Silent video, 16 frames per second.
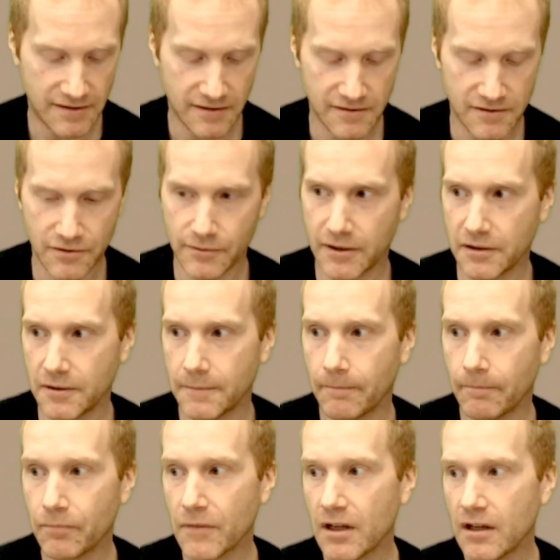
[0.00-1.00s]
and so on.
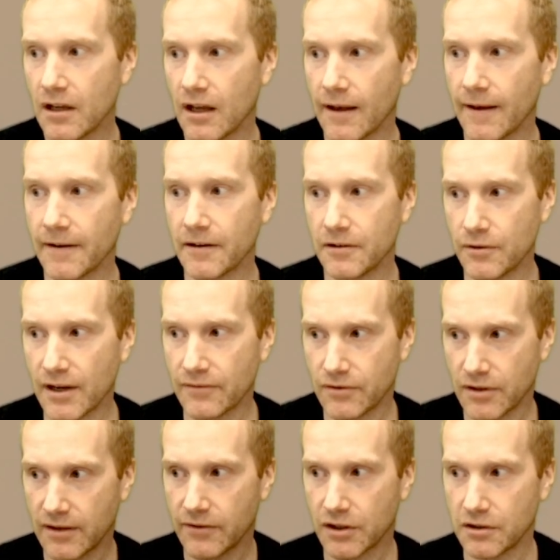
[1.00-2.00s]
And you have
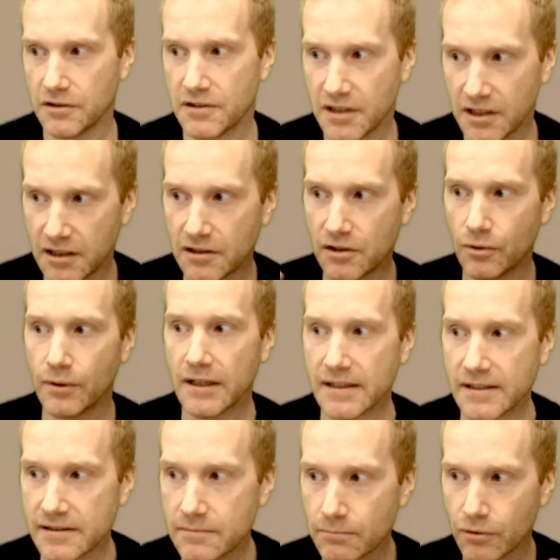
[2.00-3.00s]
to have a
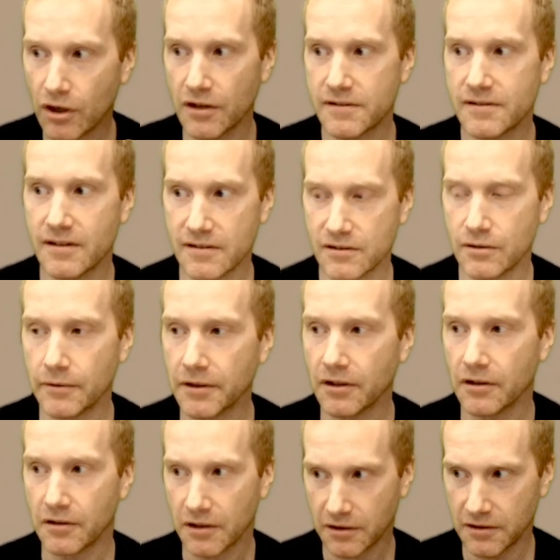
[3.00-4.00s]
continuous process going
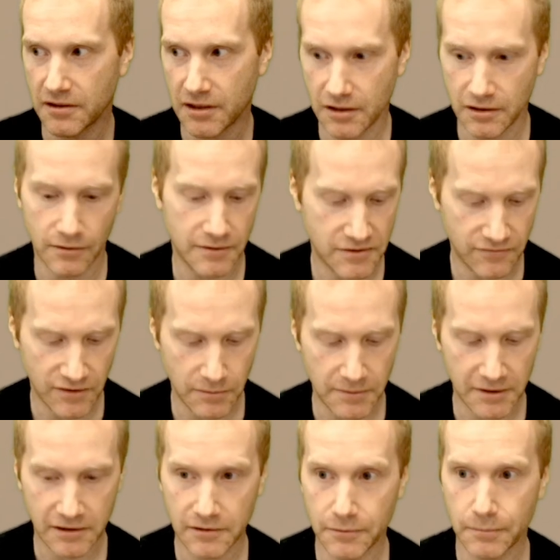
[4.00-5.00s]
on, a continuous
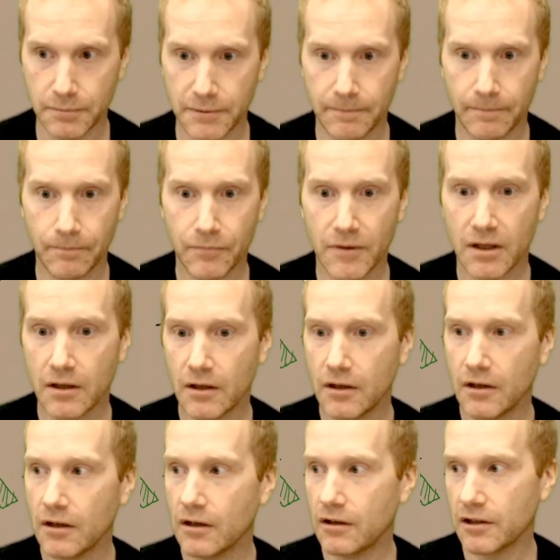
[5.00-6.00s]
feedback loop.
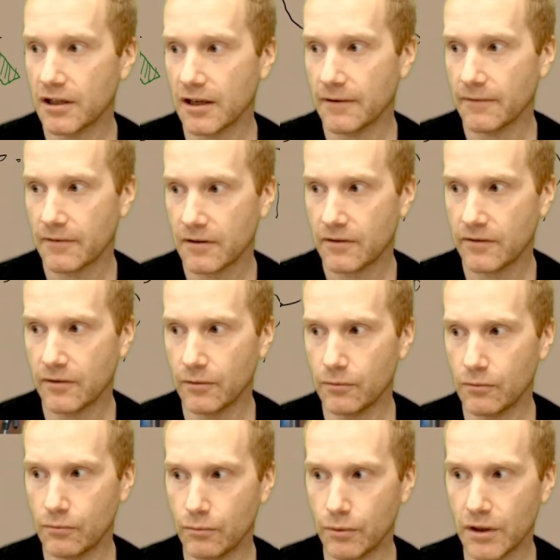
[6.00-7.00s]
Okay, so
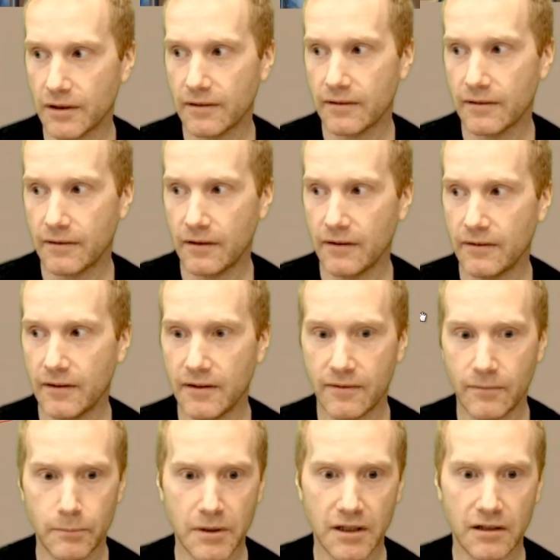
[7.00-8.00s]
what does
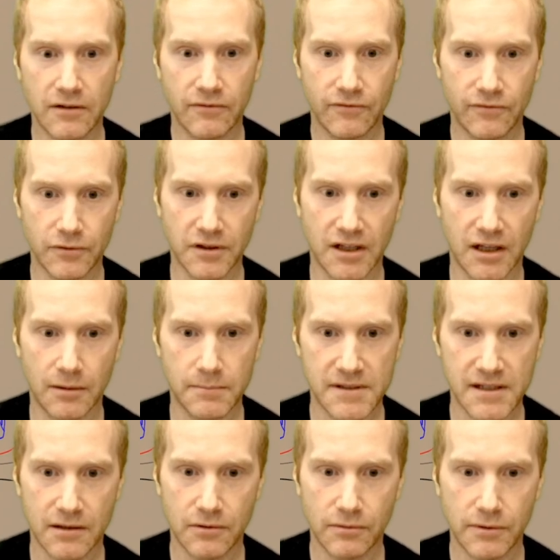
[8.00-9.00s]
this mean for games?
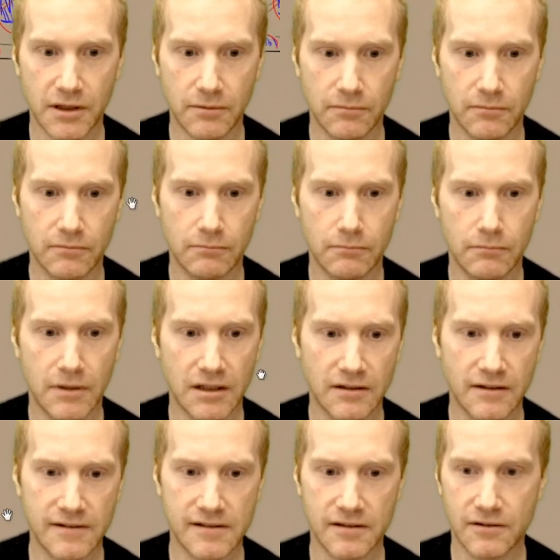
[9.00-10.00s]
How do we make
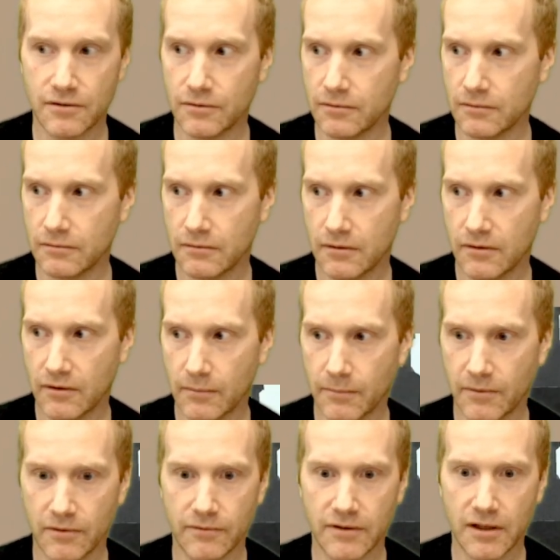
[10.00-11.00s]
this into some
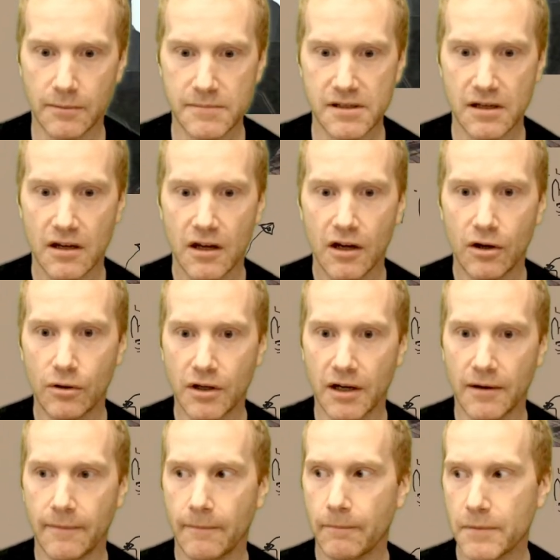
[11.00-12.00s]
sort of games?
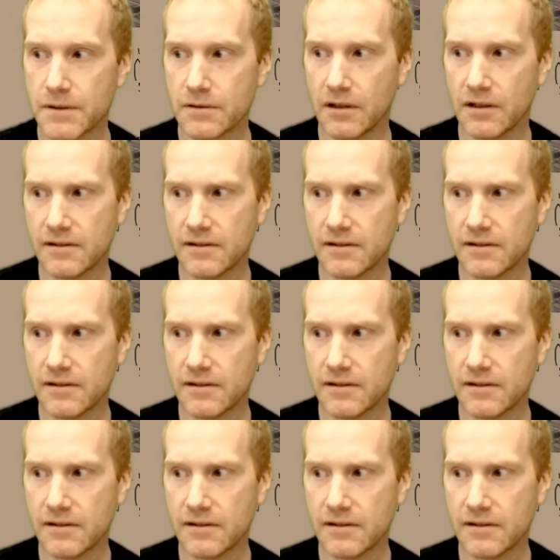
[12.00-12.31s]
Okay, so